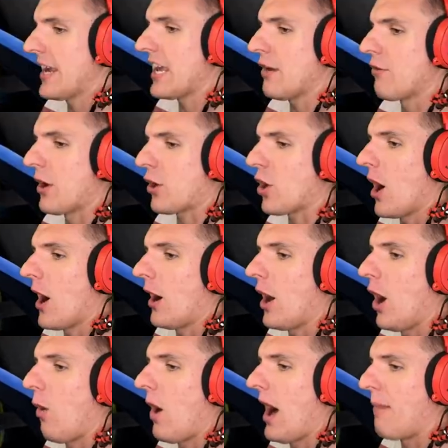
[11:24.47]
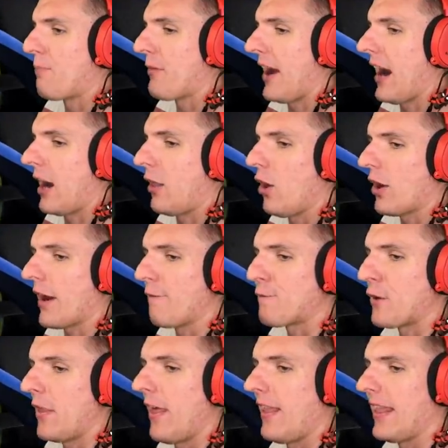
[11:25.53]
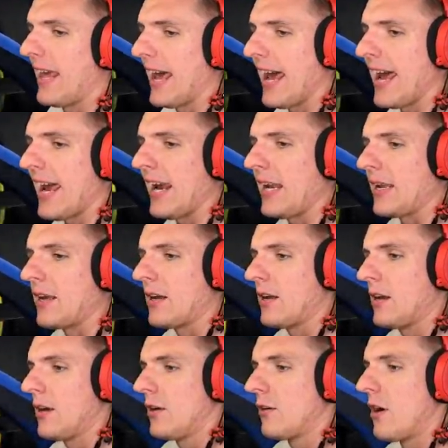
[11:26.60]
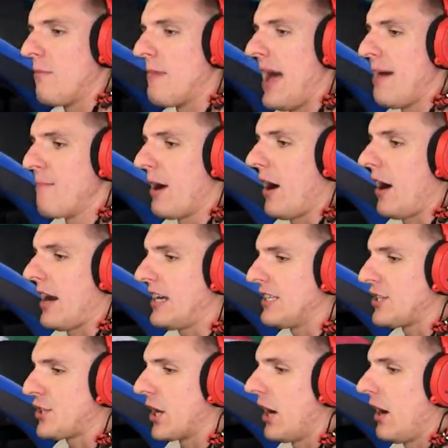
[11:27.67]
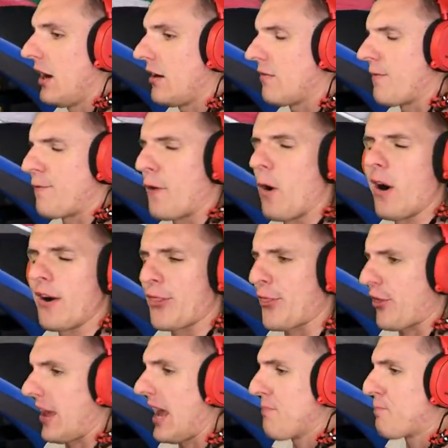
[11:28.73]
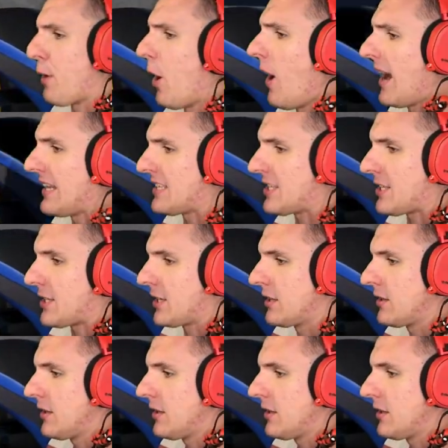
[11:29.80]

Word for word: Ricky Ricardo up there looking for the lead. Remember, he's third, fourth in points.